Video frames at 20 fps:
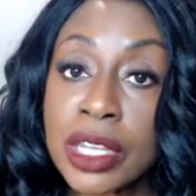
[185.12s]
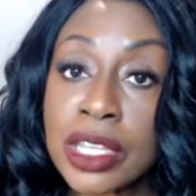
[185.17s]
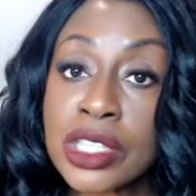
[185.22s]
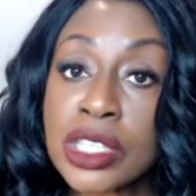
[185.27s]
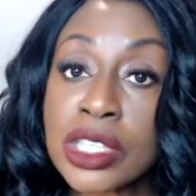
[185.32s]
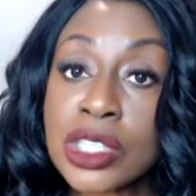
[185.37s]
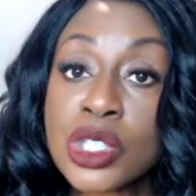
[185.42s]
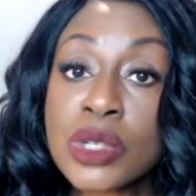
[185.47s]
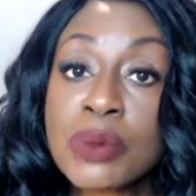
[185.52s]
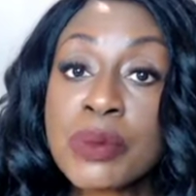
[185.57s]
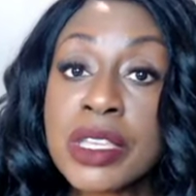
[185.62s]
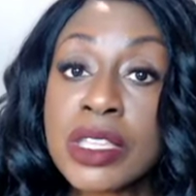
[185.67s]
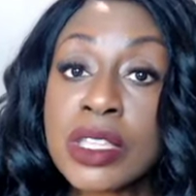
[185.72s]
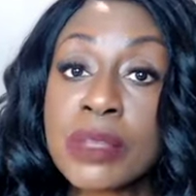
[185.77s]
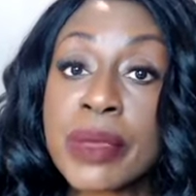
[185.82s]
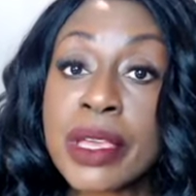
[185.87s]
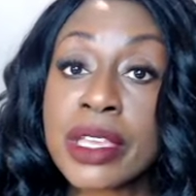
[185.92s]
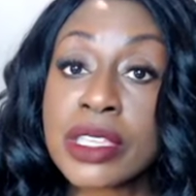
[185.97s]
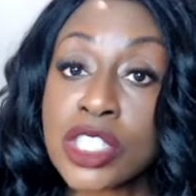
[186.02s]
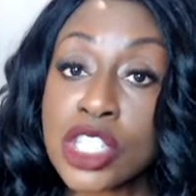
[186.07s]
is to be the
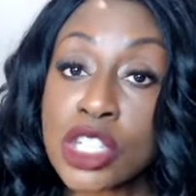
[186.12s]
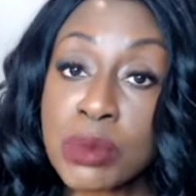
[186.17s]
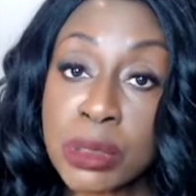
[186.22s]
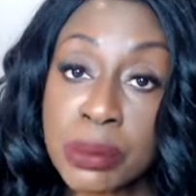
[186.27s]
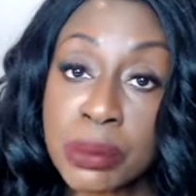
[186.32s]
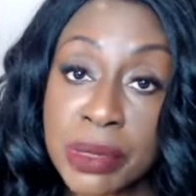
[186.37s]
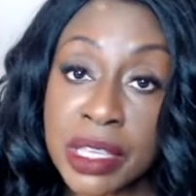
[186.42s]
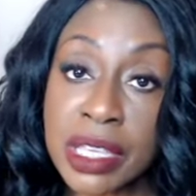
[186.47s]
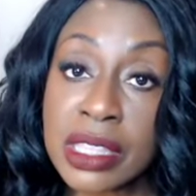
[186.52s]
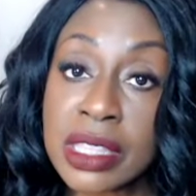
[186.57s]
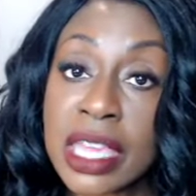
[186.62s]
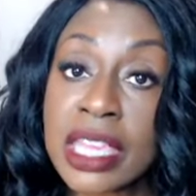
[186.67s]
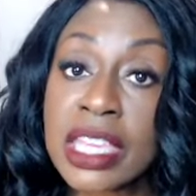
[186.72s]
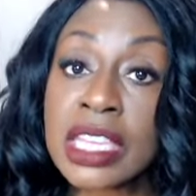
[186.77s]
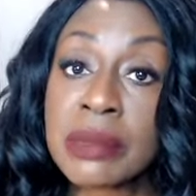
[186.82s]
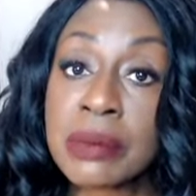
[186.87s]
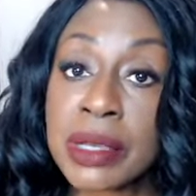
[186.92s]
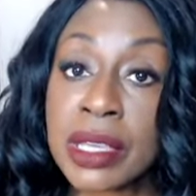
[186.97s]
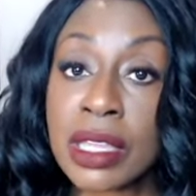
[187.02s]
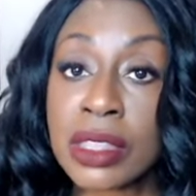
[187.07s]
best human being they
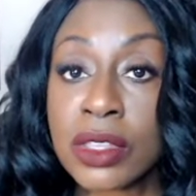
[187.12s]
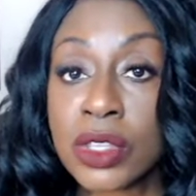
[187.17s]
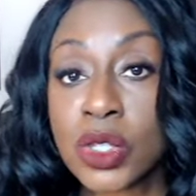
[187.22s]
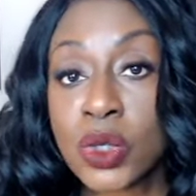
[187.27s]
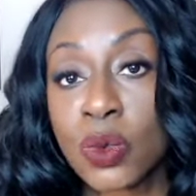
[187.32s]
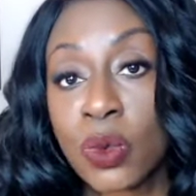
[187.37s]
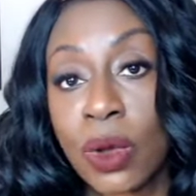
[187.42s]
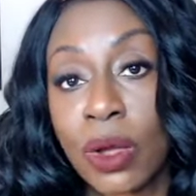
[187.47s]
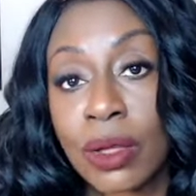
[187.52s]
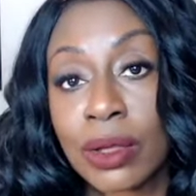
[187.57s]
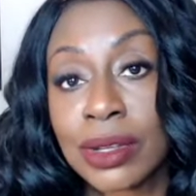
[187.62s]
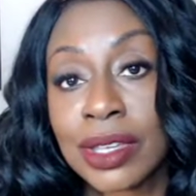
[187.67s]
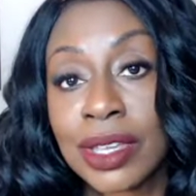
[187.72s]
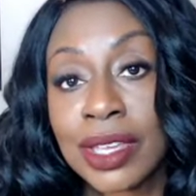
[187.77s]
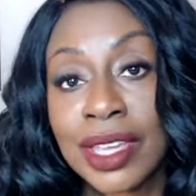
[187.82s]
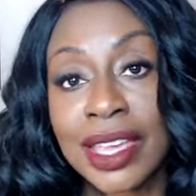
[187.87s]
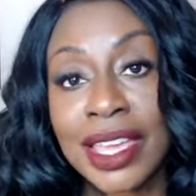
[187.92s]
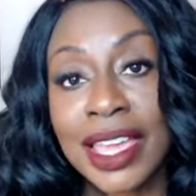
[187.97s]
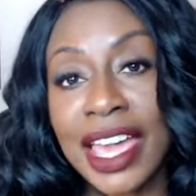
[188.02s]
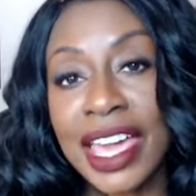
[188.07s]
can be in this world.
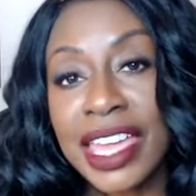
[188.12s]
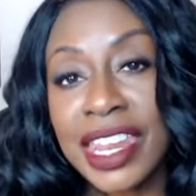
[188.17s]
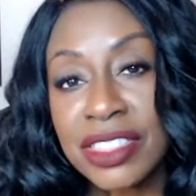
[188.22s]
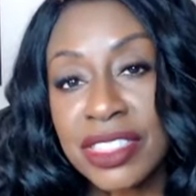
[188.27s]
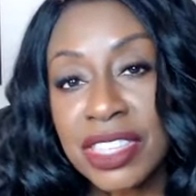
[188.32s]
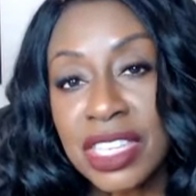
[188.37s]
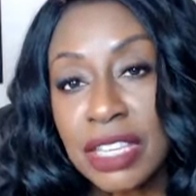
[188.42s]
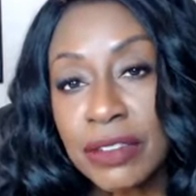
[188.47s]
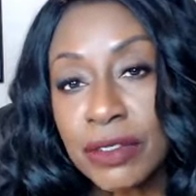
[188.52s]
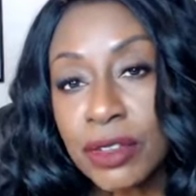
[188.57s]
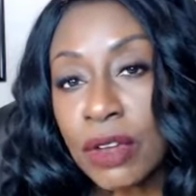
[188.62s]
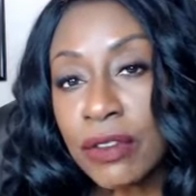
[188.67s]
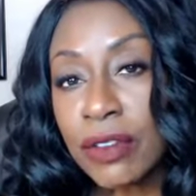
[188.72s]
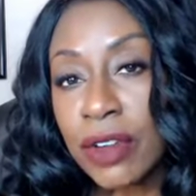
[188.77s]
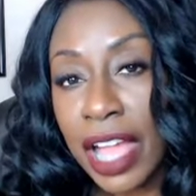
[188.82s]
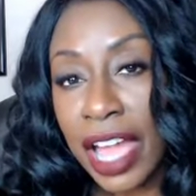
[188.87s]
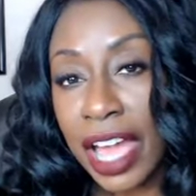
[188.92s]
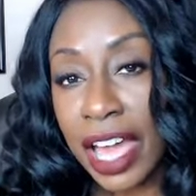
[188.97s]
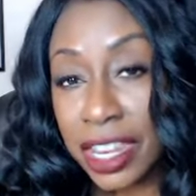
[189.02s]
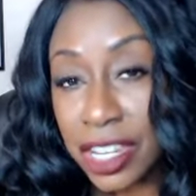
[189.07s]
And I think if you ever
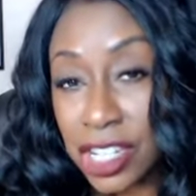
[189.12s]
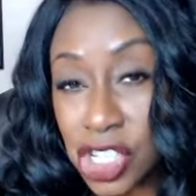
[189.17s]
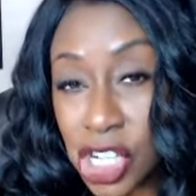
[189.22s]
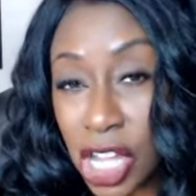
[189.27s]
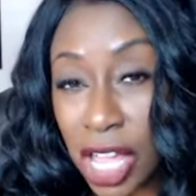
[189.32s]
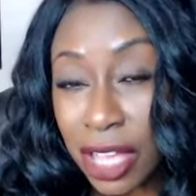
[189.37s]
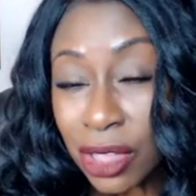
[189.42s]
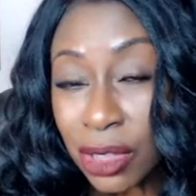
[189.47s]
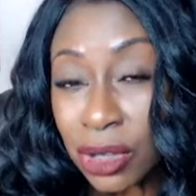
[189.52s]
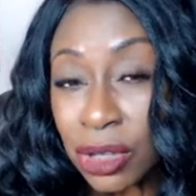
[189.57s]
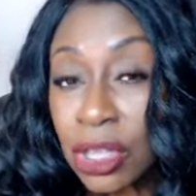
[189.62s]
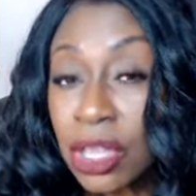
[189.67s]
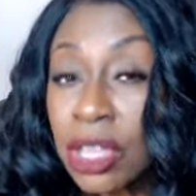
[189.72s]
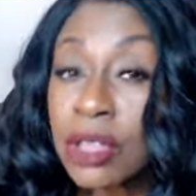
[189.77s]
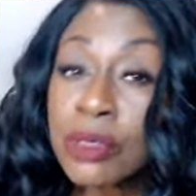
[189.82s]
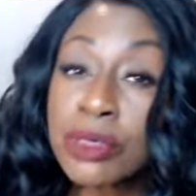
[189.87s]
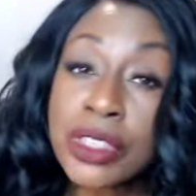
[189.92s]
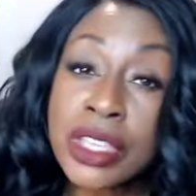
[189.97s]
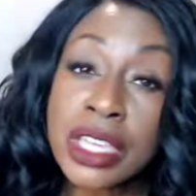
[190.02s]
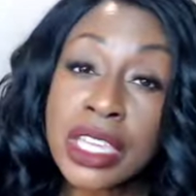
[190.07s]
had a child
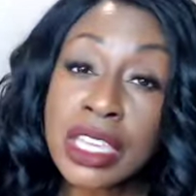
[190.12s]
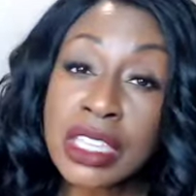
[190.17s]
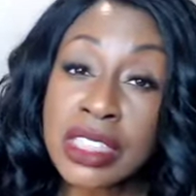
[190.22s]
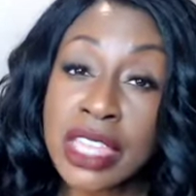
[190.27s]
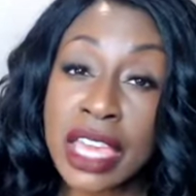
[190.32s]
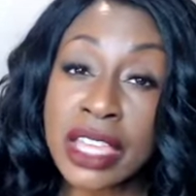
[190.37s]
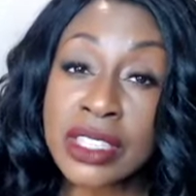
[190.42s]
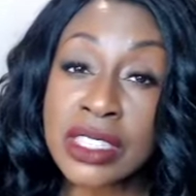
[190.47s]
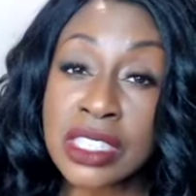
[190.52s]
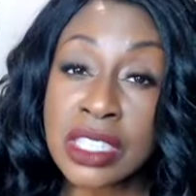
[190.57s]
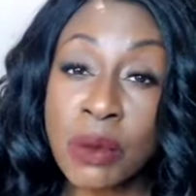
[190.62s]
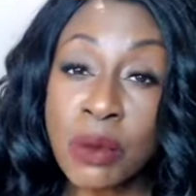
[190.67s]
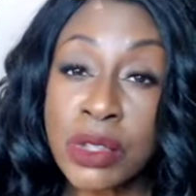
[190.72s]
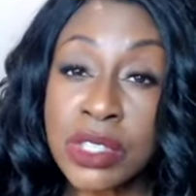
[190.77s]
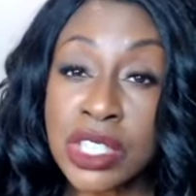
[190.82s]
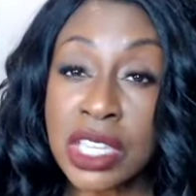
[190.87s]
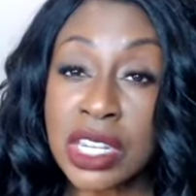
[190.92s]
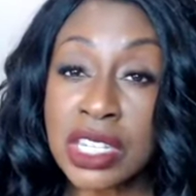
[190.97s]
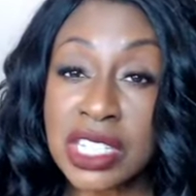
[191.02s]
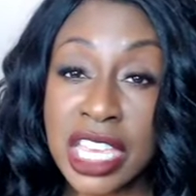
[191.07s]
thinking that someone's
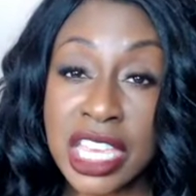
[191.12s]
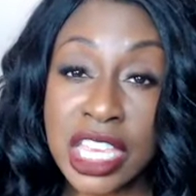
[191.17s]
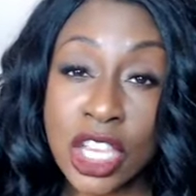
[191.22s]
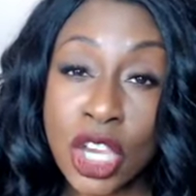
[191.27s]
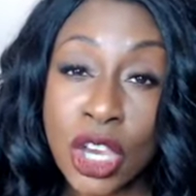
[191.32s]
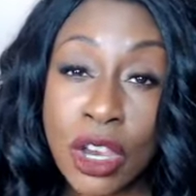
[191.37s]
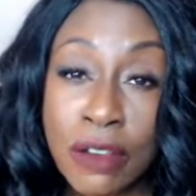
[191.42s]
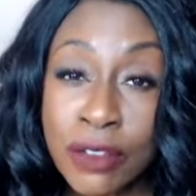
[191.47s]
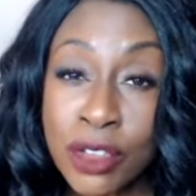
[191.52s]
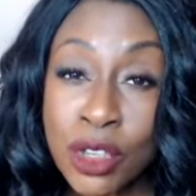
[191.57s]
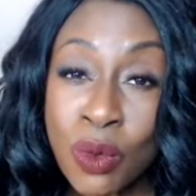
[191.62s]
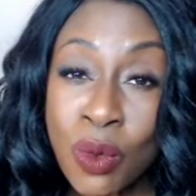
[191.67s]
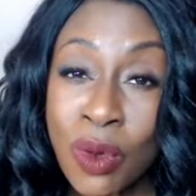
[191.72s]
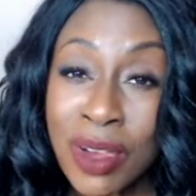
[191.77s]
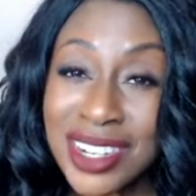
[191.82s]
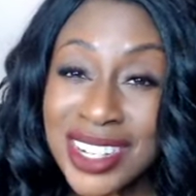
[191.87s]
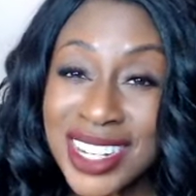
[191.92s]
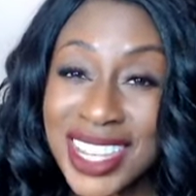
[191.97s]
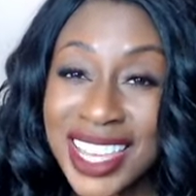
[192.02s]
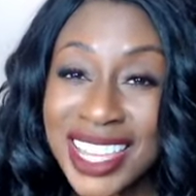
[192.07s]
going to take care of you
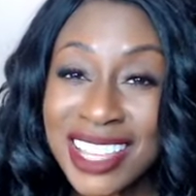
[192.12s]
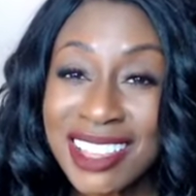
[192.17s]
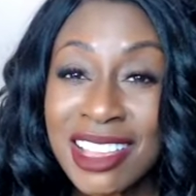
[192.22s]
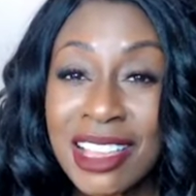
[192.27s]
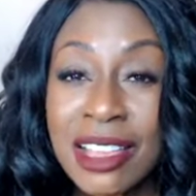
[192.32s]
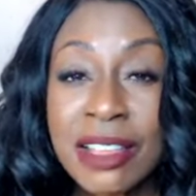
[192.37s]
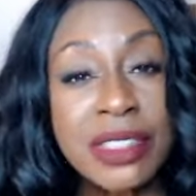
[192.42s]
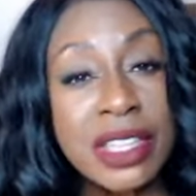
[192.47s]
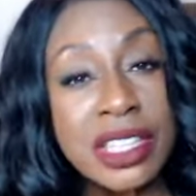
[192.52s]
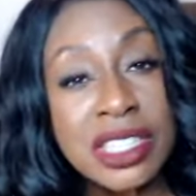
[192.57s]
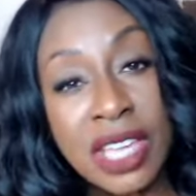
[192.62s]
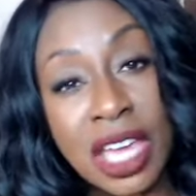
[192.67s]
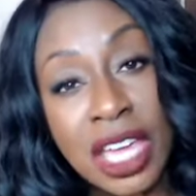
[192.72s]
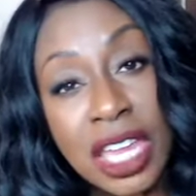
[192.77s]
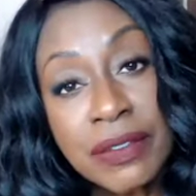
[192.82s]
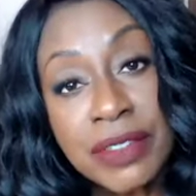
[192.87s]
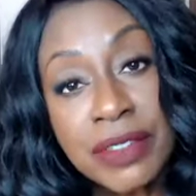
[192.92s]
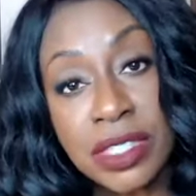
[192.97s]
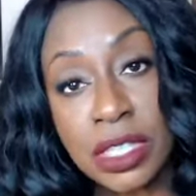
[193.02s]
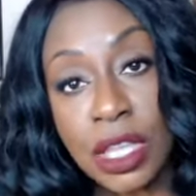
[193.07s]
one day, that's kind
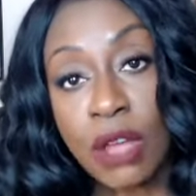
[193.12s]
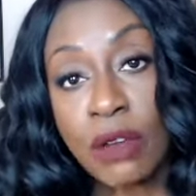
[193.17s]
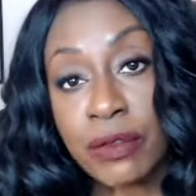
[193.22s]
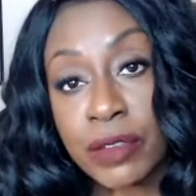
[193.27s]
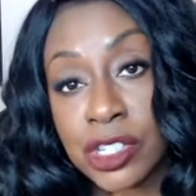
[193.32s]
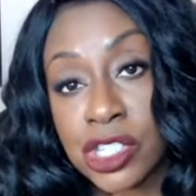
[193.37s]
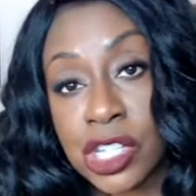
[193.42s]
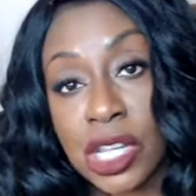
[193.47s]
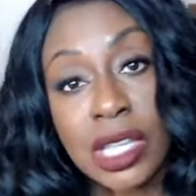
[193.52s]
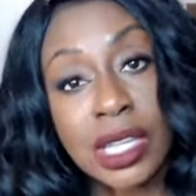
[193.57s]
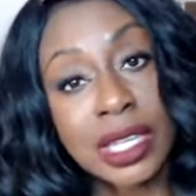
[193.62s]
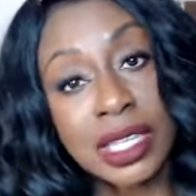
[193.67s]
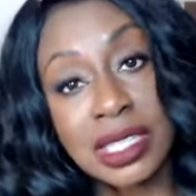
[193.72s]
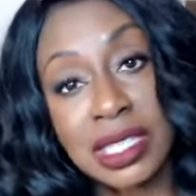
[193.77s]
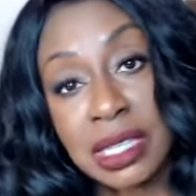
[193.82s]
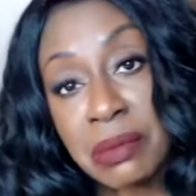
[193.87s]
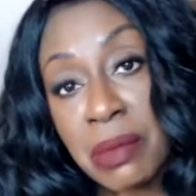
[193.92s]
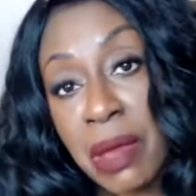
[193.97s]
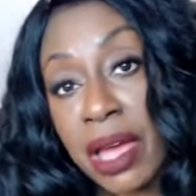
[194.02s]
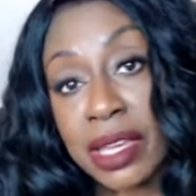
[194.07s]
of selfish, at least
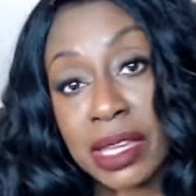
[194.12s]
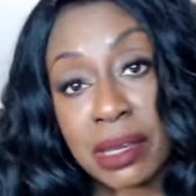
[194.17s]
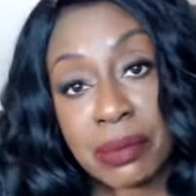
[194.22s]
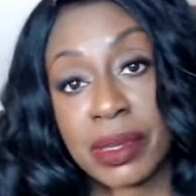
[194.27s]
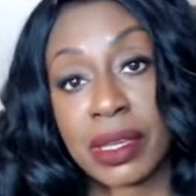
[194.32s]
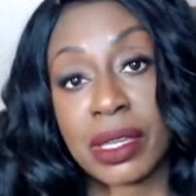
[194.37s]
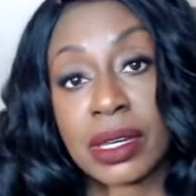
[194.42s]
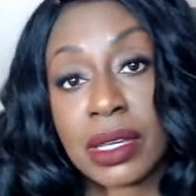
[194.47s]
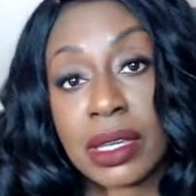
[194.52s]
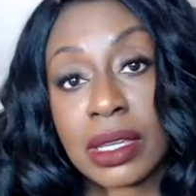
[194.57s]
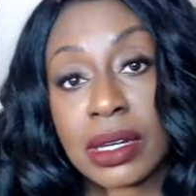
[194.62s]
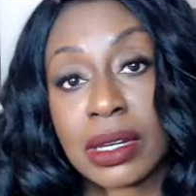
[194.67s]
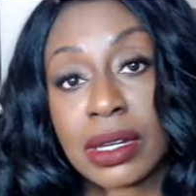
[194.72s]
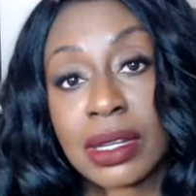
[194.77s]
in my opinion.